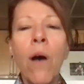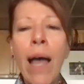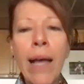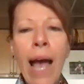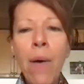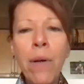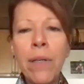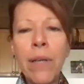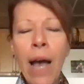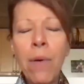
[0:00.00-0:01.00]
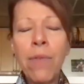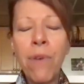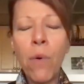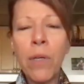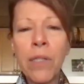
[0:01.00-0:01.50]
So I
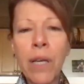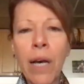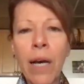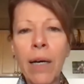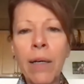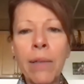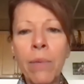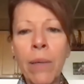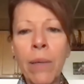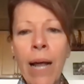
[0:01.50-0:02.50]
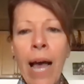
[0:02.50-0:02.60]
would focus, what